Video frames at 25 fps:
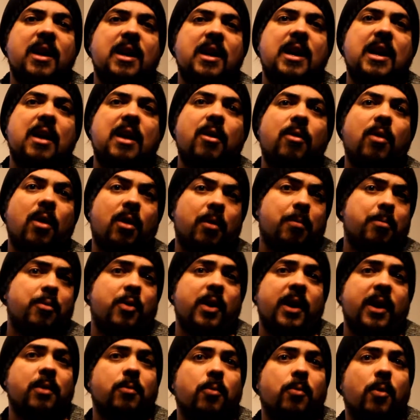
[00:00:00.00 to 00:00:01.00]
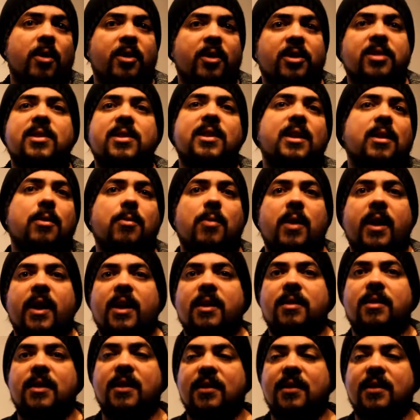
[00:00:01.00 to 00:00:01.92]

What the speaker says: how our brain works in a way.